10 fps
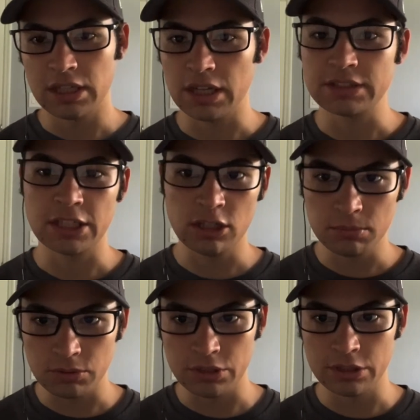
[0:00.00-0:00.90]
a
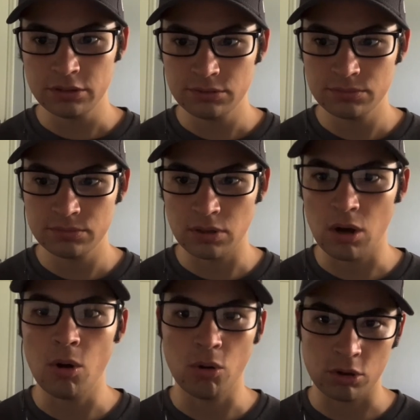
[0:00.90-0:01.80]
terrible year, a
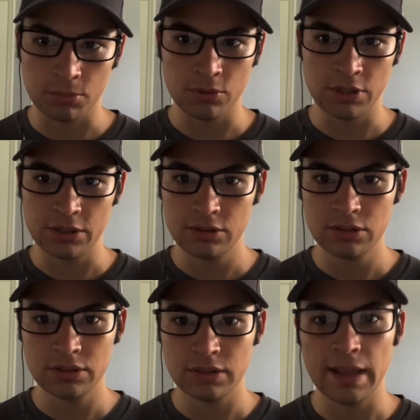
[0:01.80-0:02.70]
horrible year,
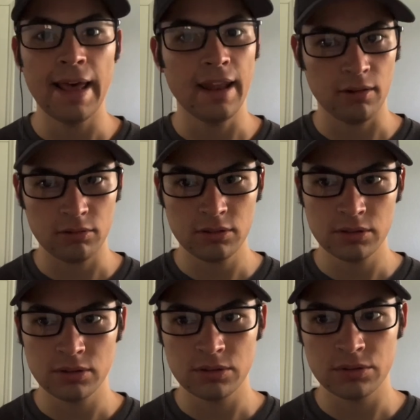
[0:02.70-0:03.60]
hell.
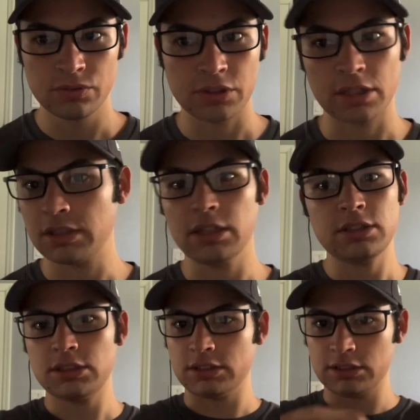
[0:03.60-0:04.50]

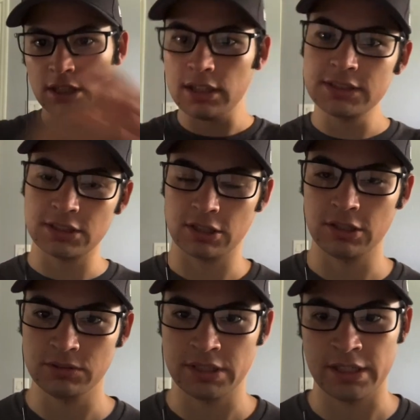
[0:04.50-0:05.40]
The list
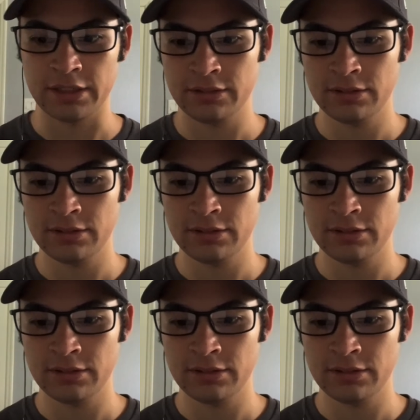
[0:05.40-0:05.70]
goes on.